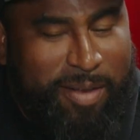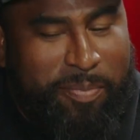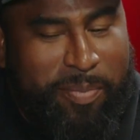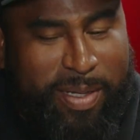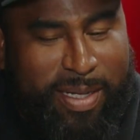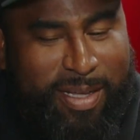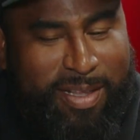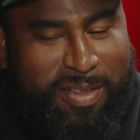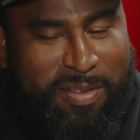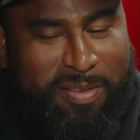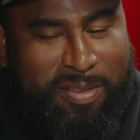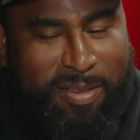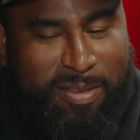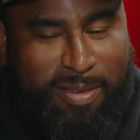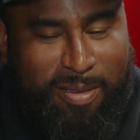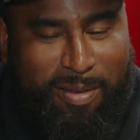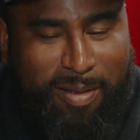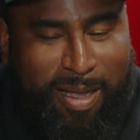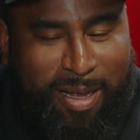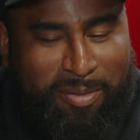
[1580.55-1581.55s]
because
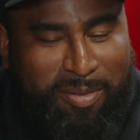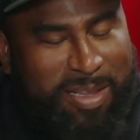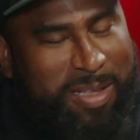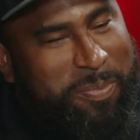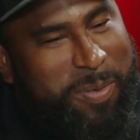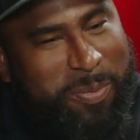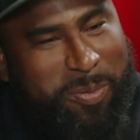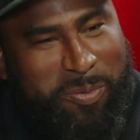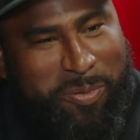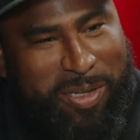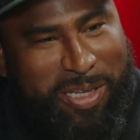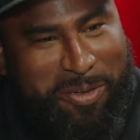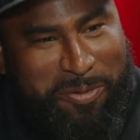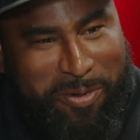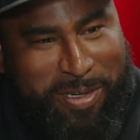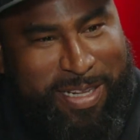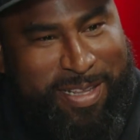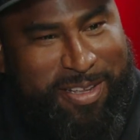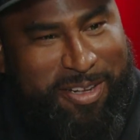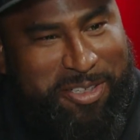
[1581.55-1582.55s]
I don't think people really
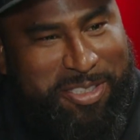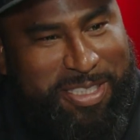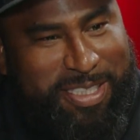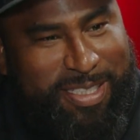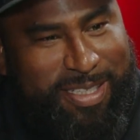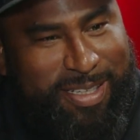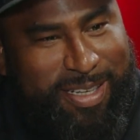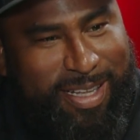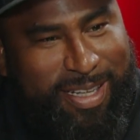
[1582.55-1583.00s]
research it.